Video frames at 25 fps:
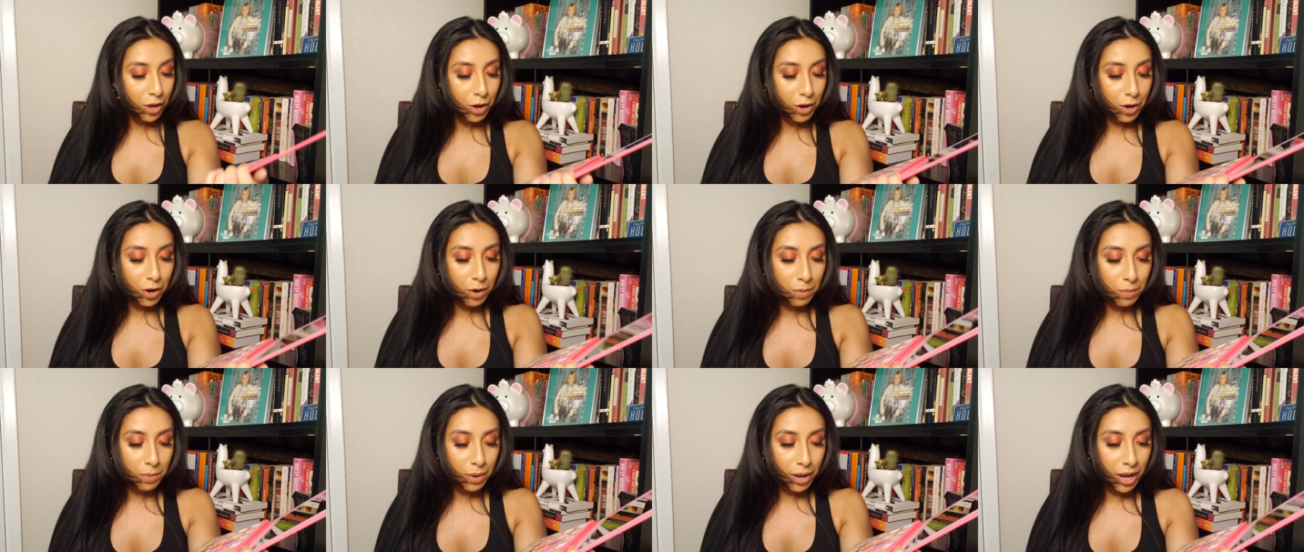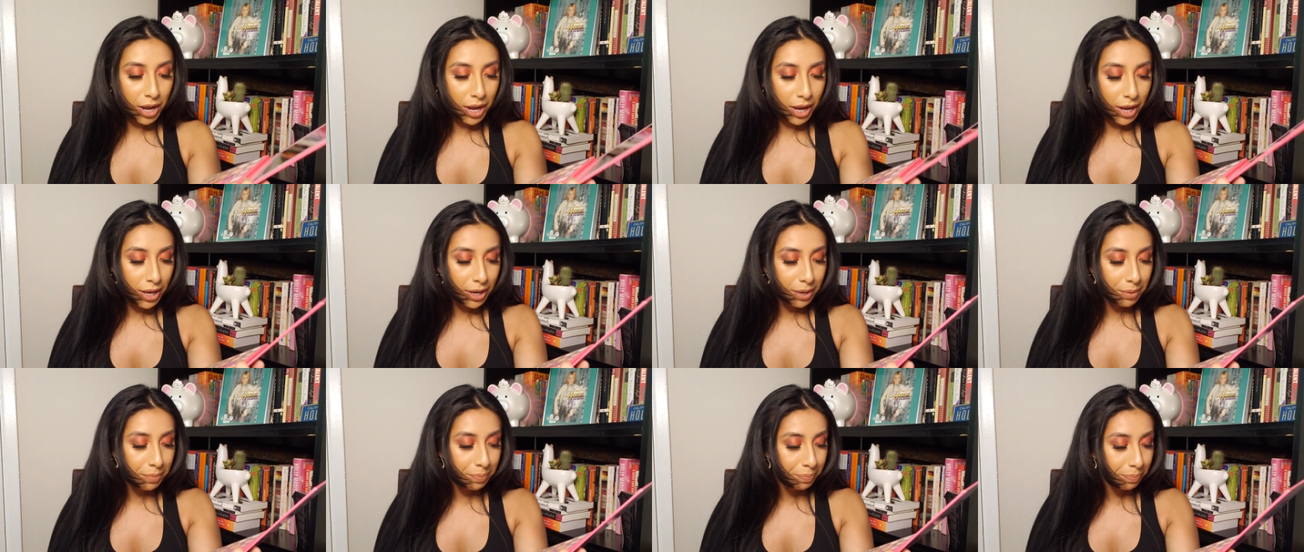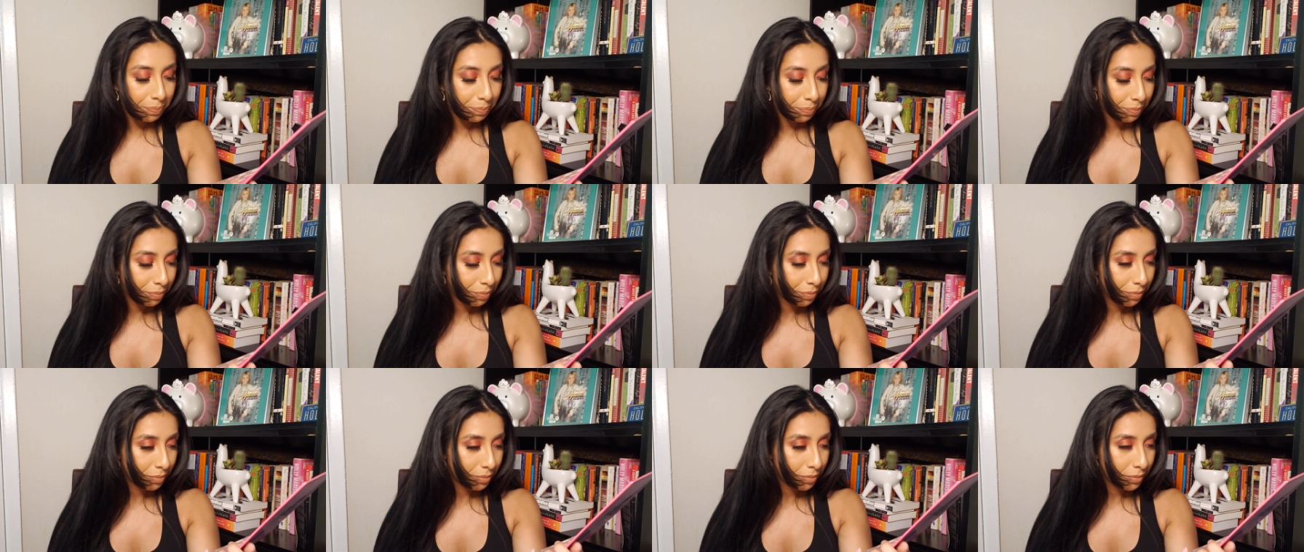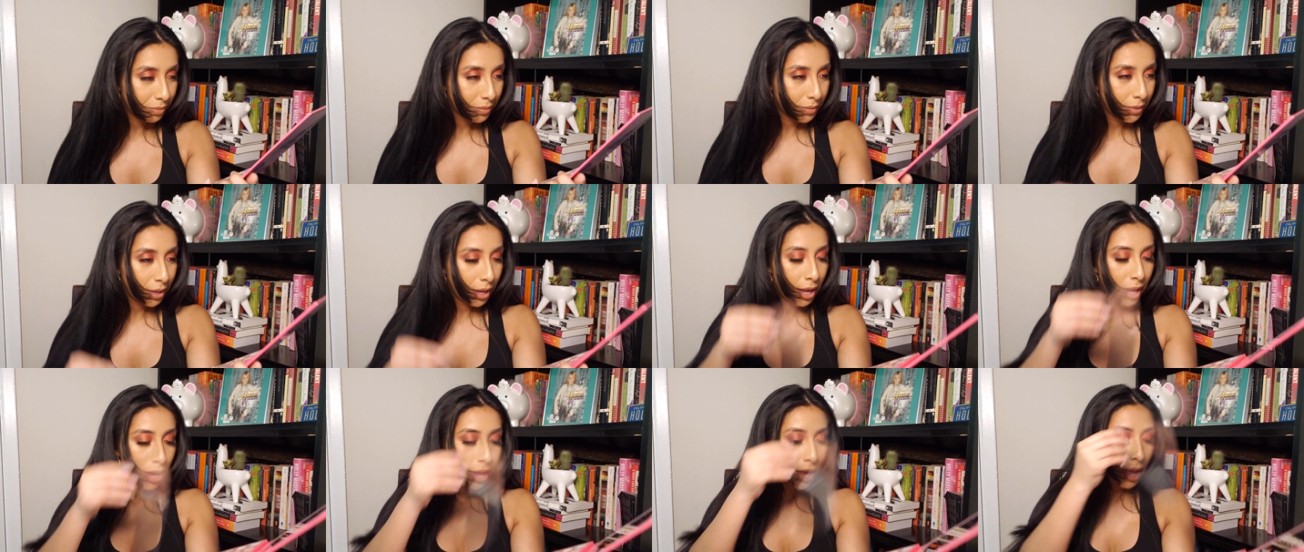You know what?
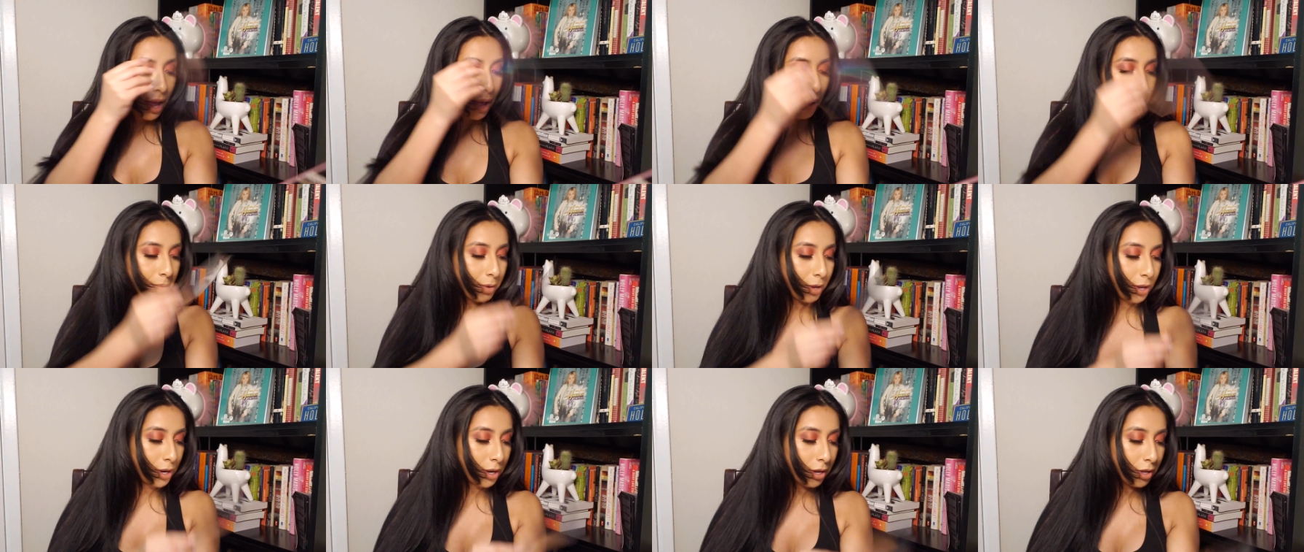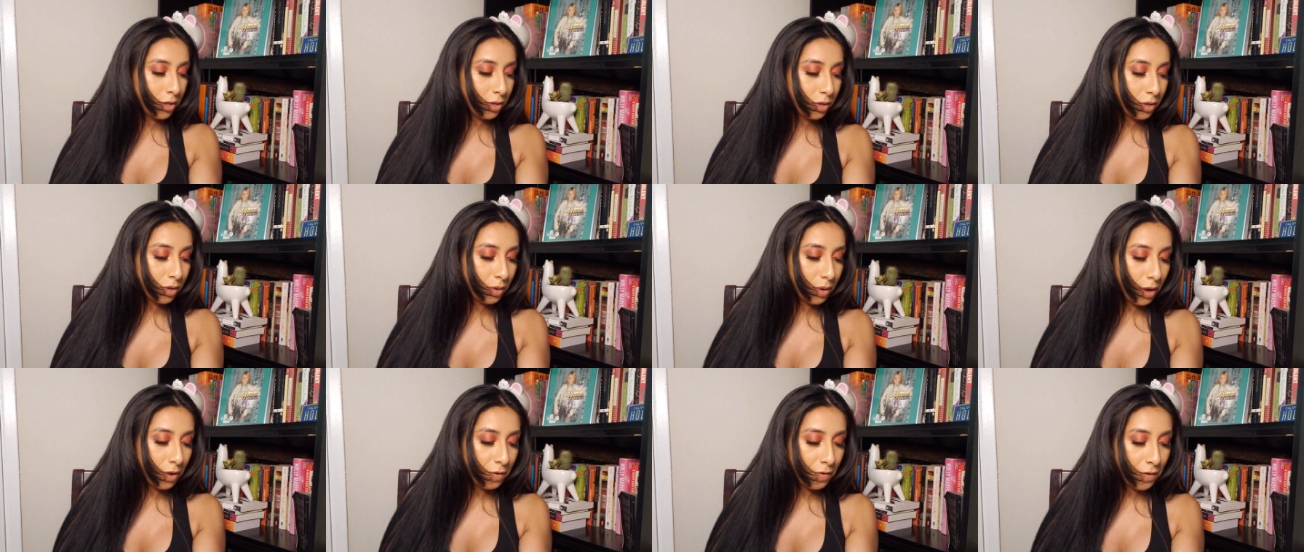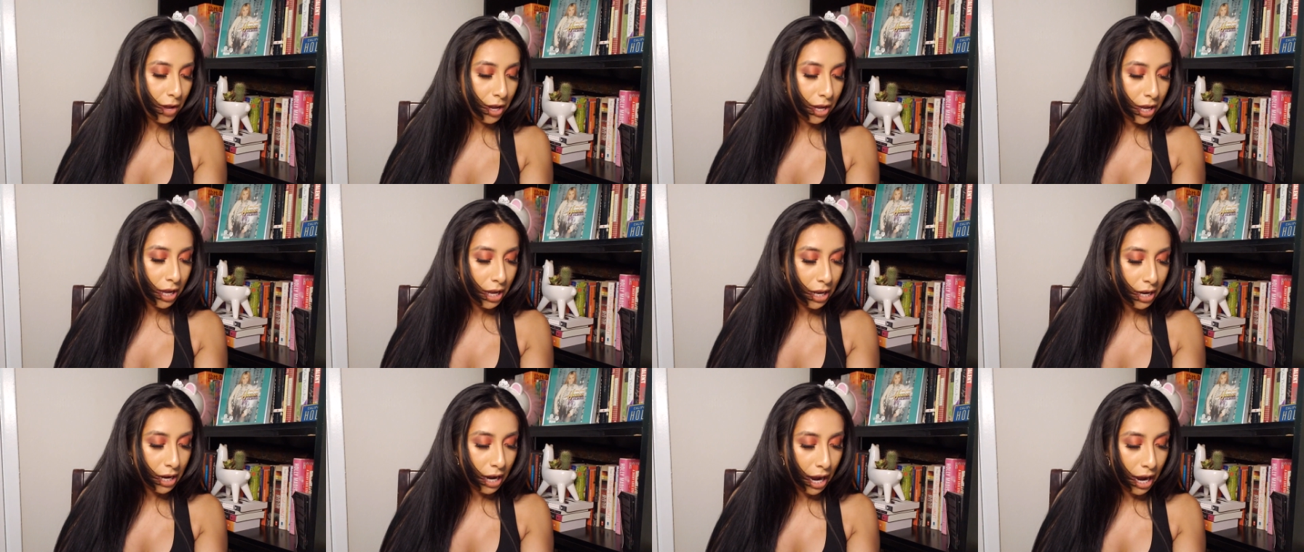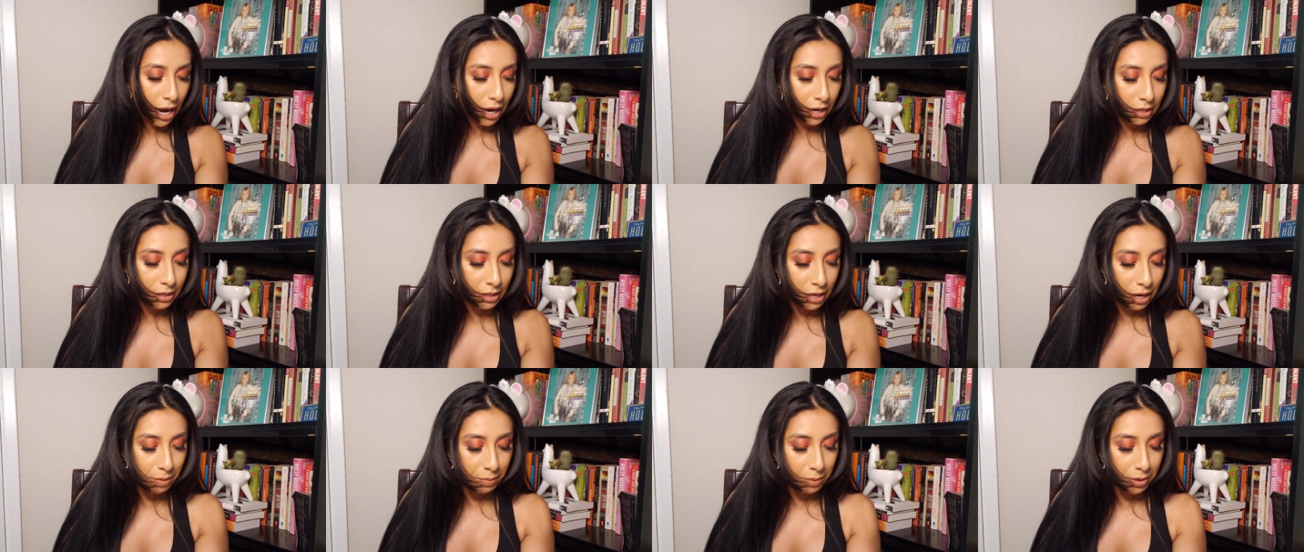I'm gonna do a fucking eye
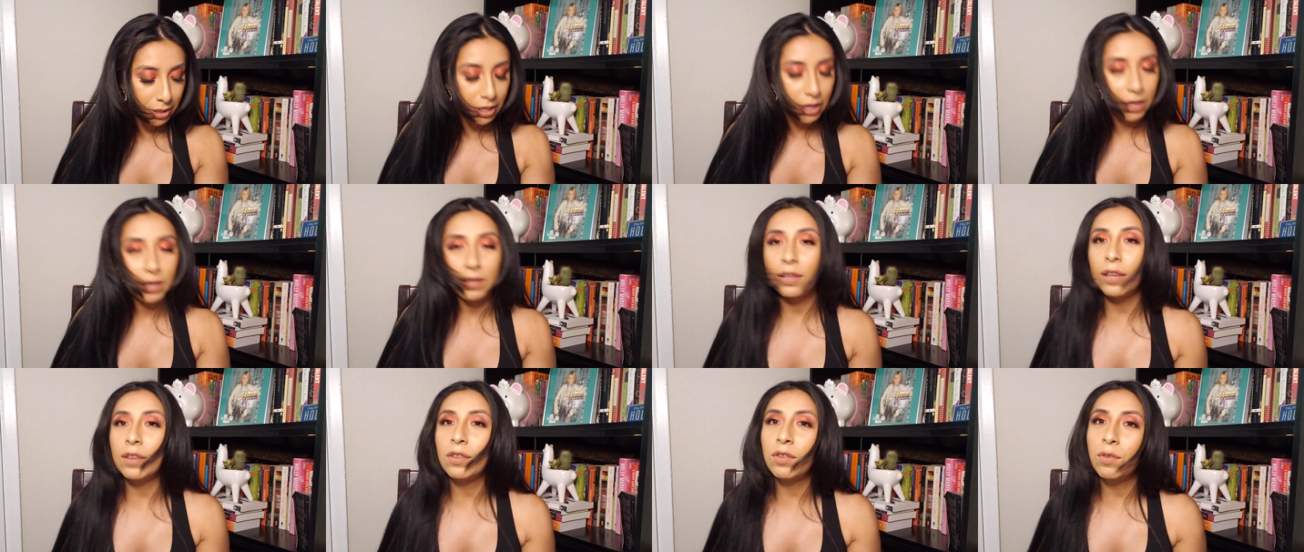set with this.